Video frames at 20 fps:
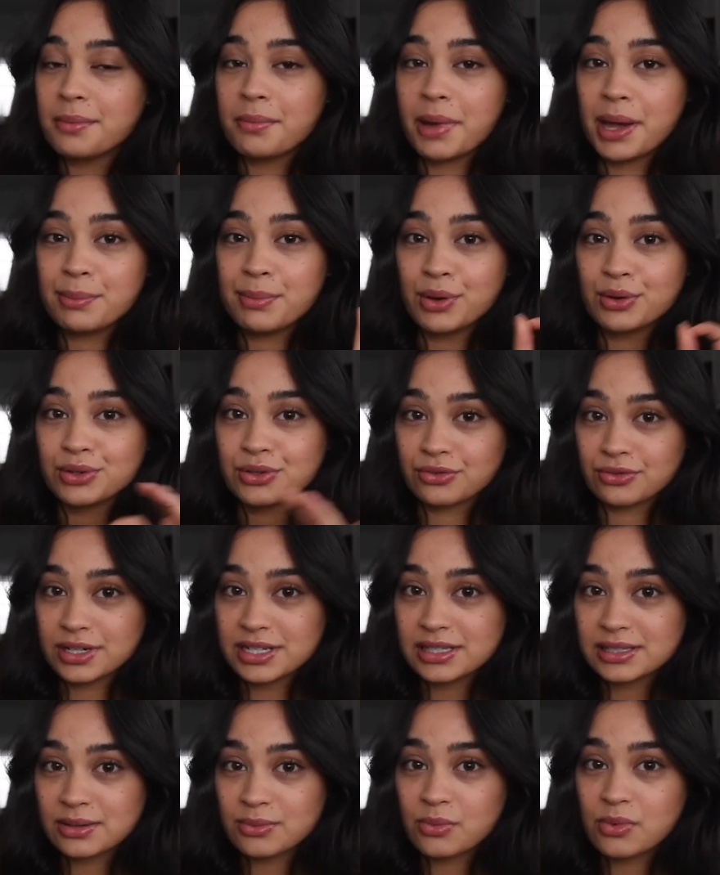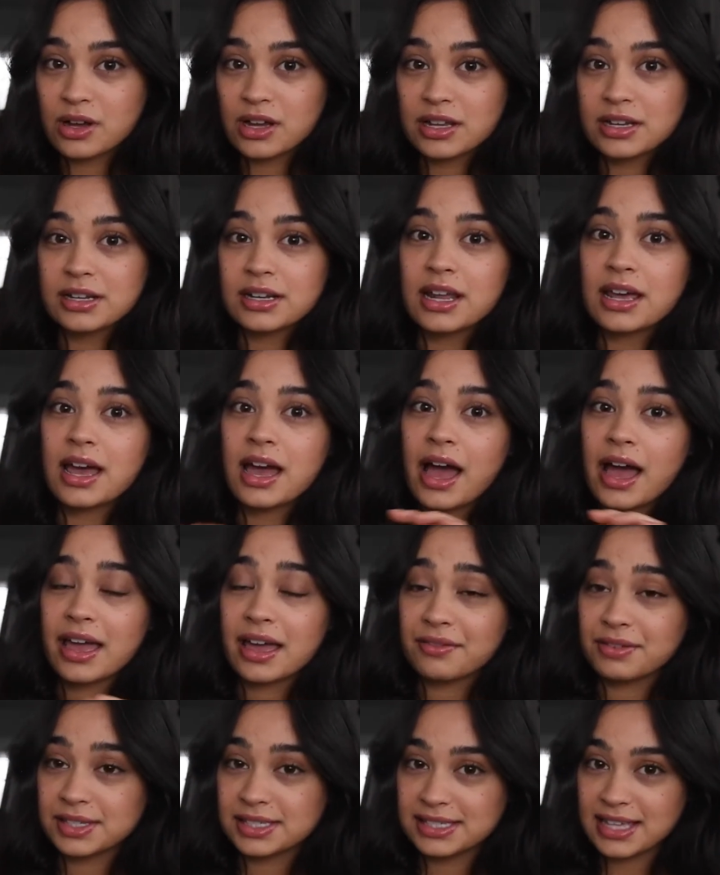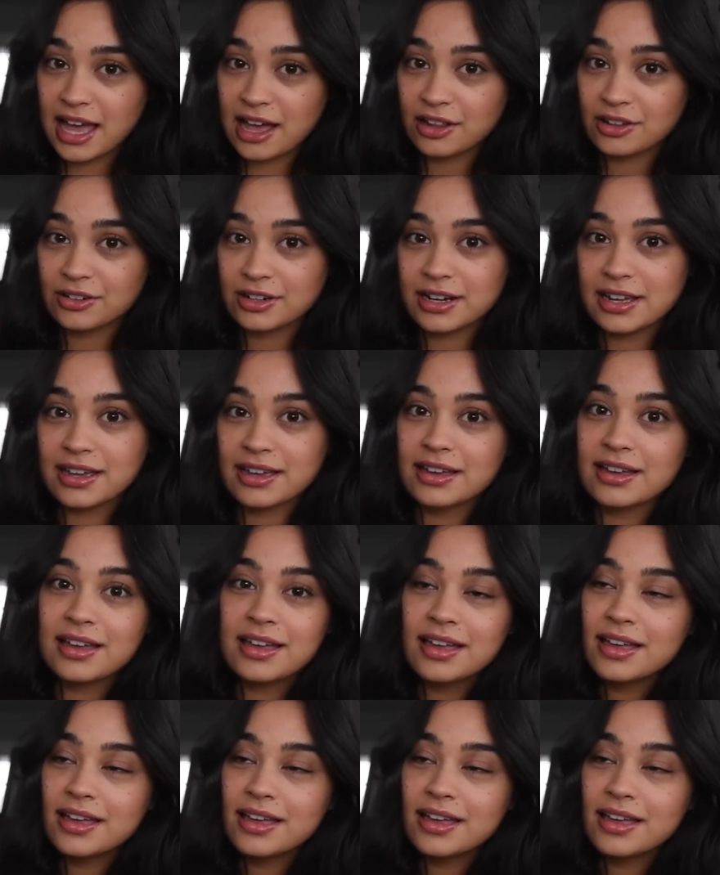My most recent one, I have a salary.